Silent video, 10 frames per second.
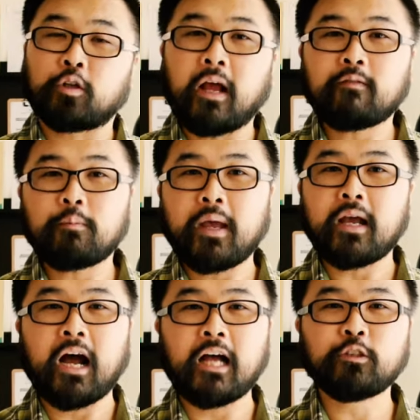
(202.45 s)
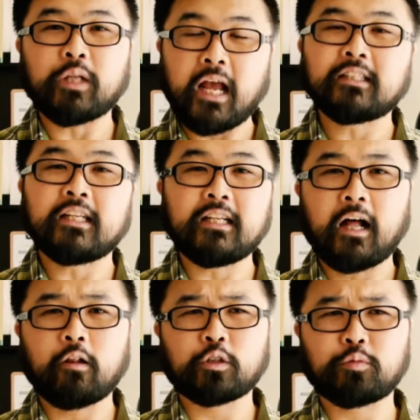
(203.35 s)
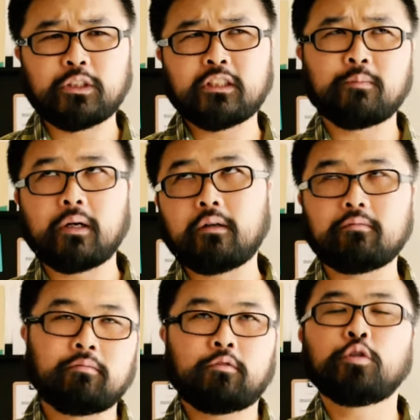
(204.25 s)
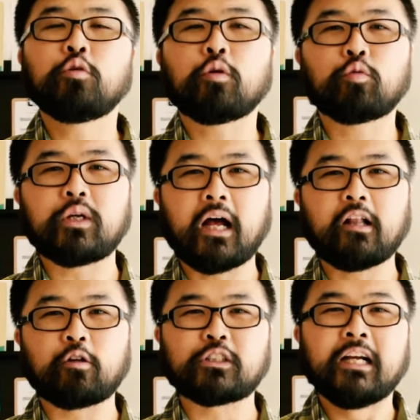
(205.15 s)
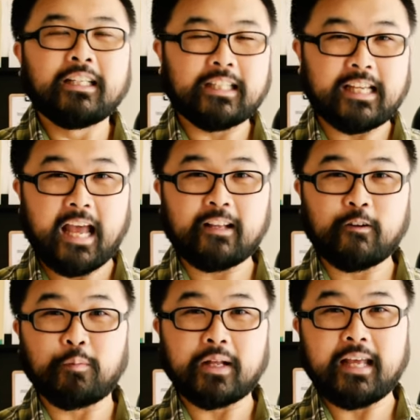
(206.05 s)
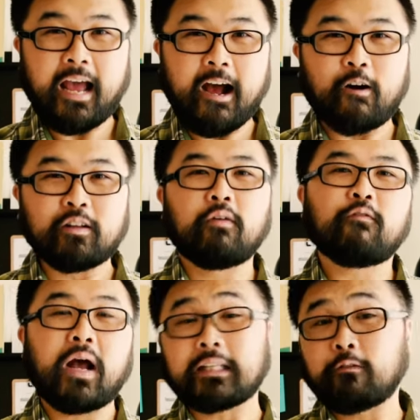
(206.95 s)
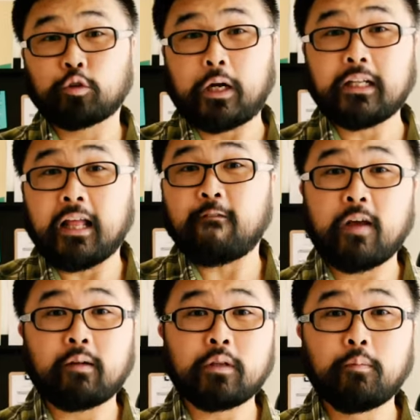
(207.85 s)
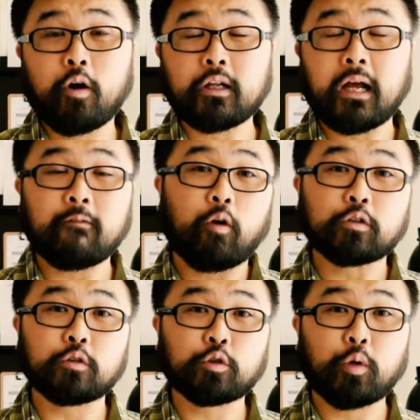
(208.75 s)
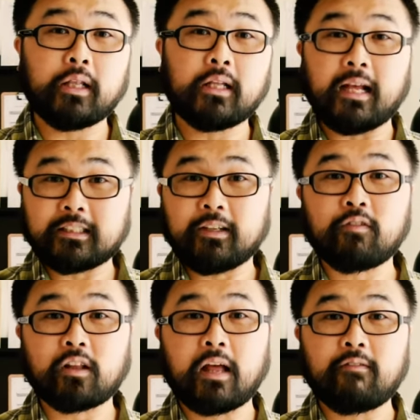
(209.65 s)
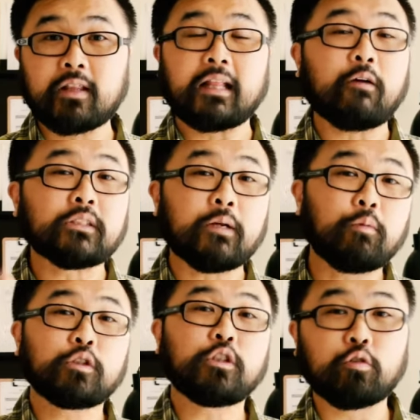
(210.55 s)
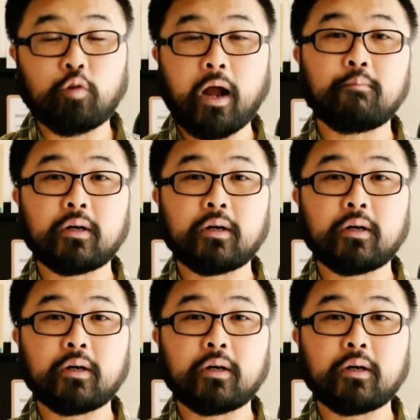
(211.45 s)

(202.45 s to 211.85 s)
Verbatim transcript: gonna have to pay 100 NT dollars, which is about $2 or $3, to get your money out. In fact, I've tried it at Family Mart. I've also tried it at 7-Eleven, and I was able to grab